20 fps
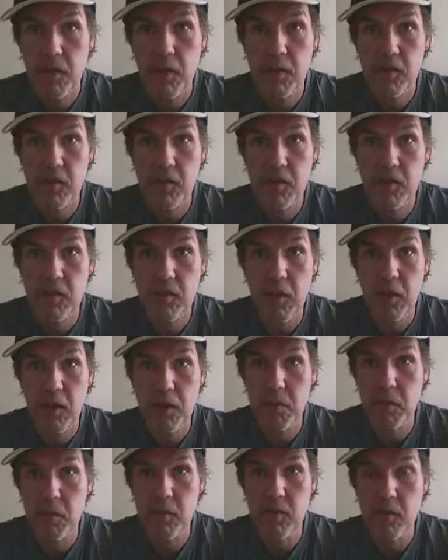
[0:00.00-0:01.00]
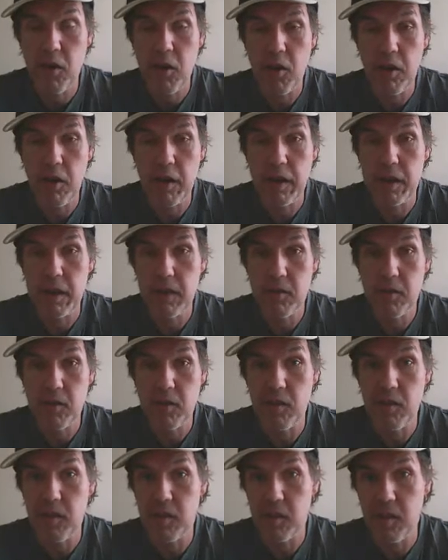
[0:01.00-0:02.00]
first time you die
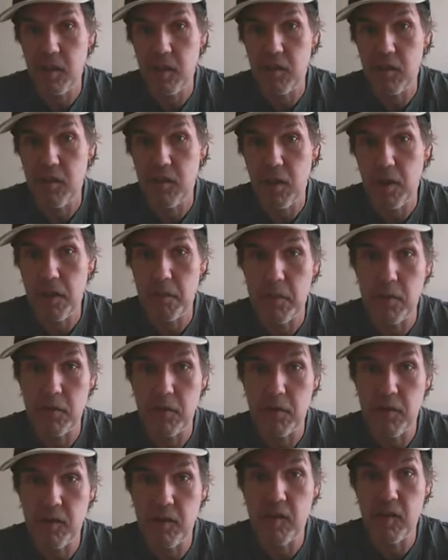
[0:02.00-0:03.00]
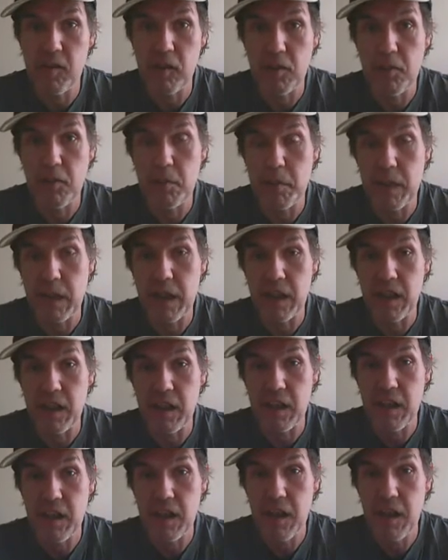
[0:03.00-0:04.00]
to the second time. You would still
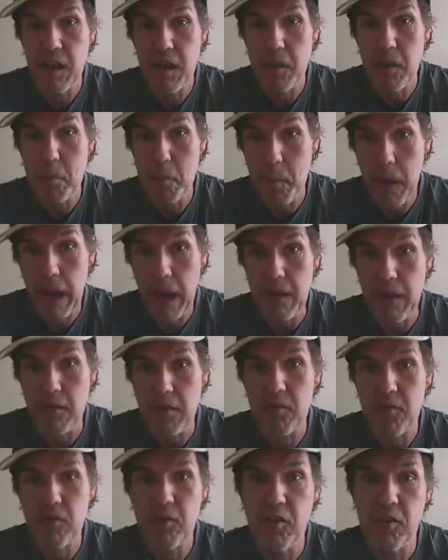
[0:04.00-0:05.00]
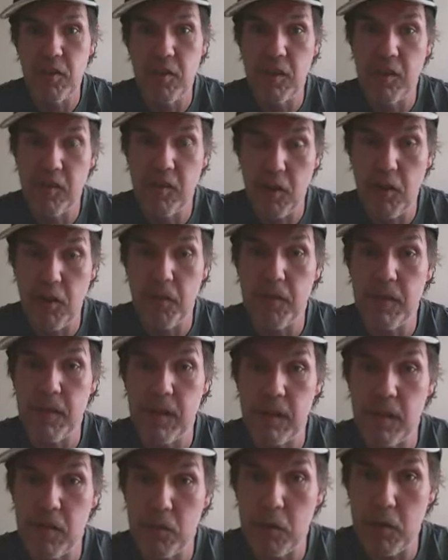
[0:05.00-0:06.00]
be bound to this earth
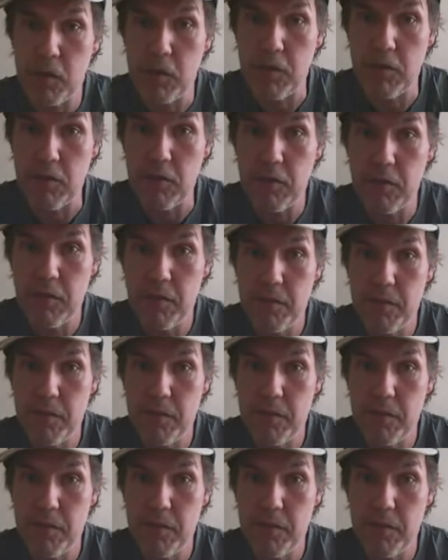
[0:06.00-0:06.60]
in this world,